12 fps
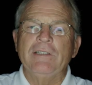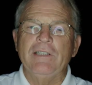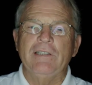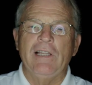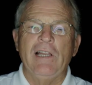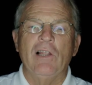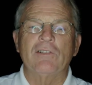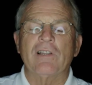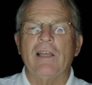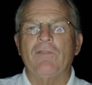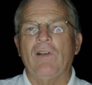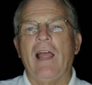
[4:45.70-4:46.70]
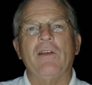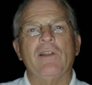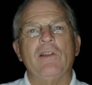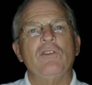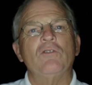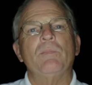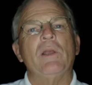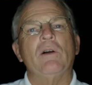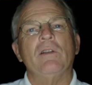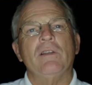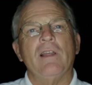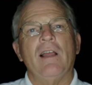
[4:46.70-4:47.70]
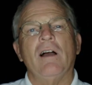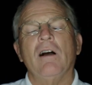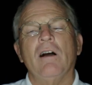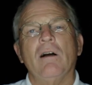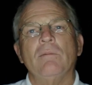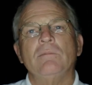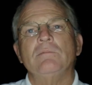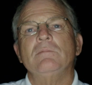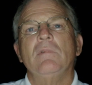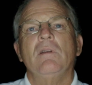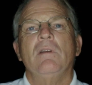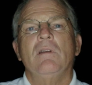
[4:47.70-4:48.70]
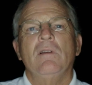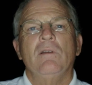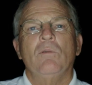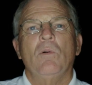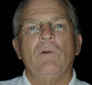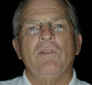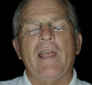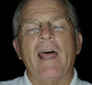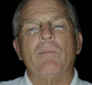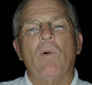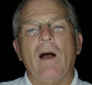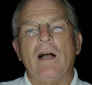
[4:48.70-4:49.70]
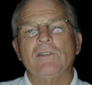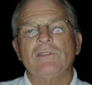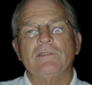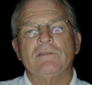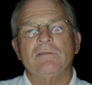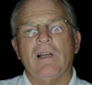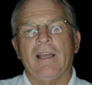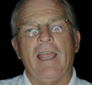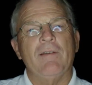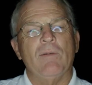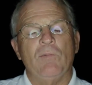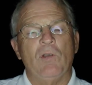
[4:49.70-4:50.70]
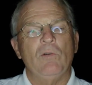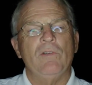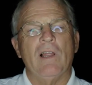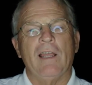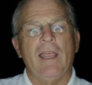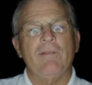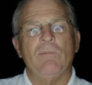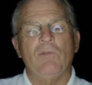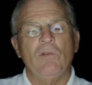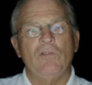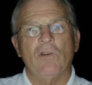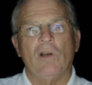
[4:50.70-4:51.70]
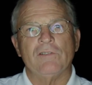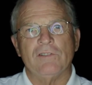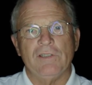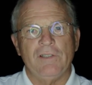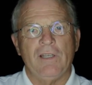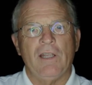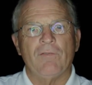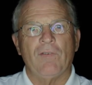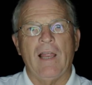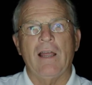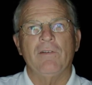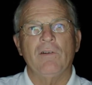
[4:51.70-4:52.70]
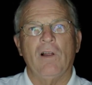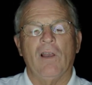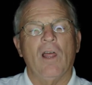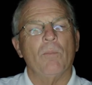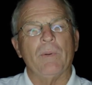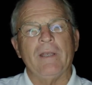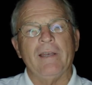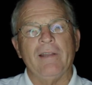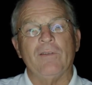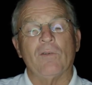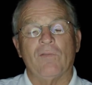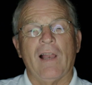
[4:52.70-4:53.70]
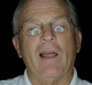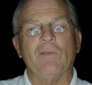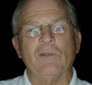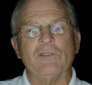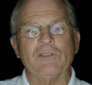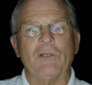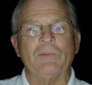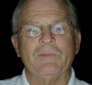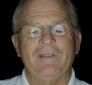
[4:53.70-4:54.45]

He looks like Flounder. He used to be on, Animal House. I gave him two choices, either get Flounder or Lumpy, and he took Flounder, so.